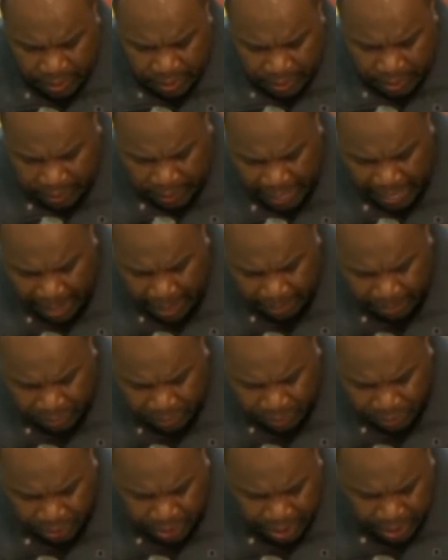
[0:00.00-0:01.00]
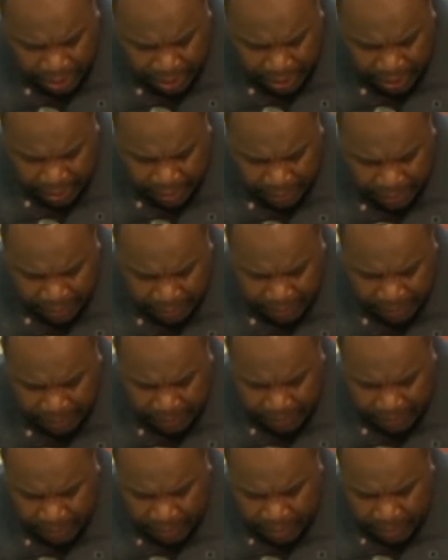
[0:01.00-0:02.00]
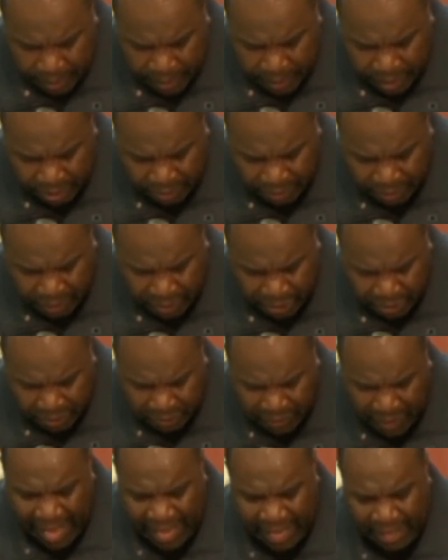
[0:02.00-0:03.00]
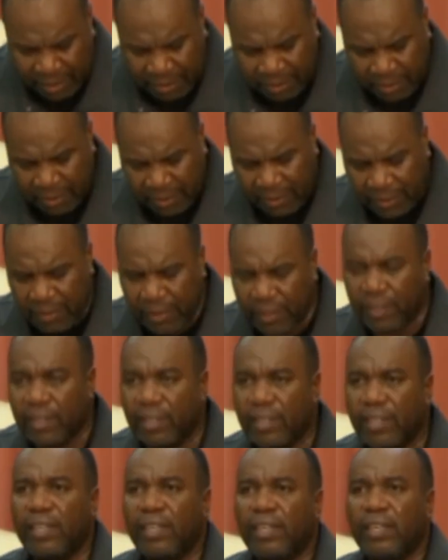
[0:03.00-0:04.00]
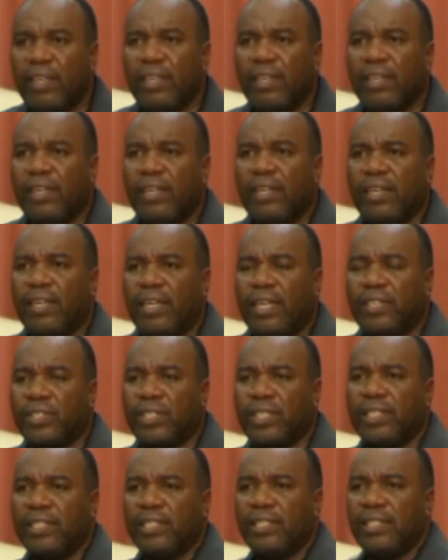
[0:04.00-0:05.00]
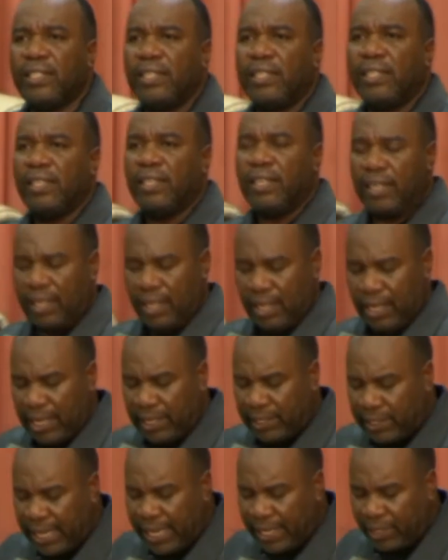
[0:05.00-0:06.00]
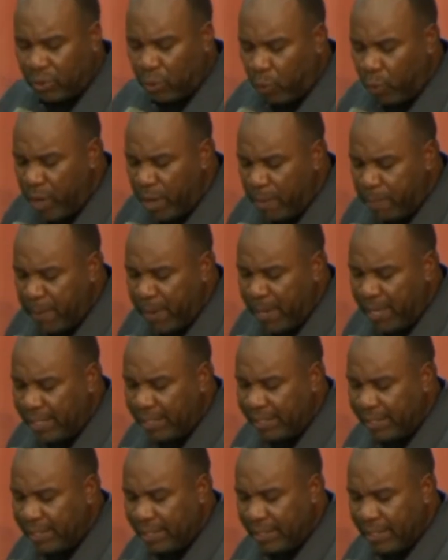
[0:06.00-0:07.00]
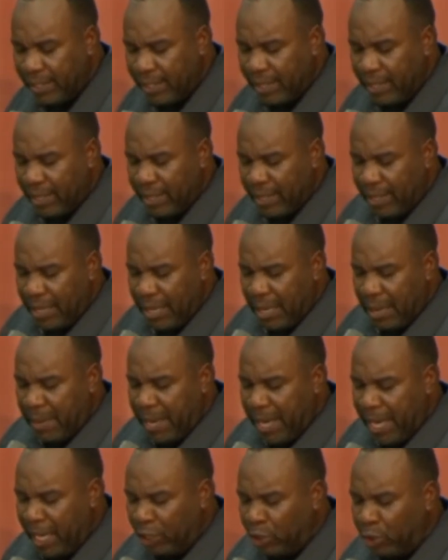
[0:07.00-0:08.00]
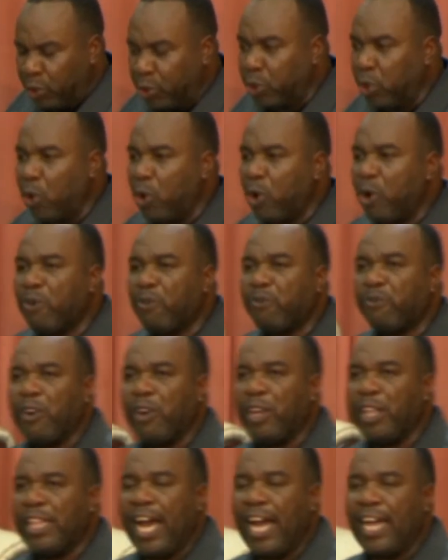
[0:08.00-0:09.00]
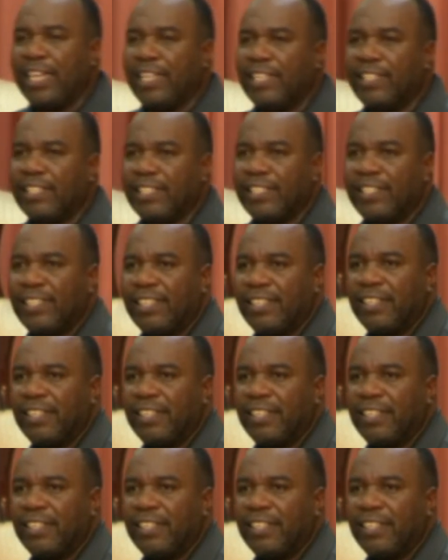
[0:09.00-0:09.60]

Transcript: Psalms 30 and verse 5. Listen, it says, weeping may endure for a night,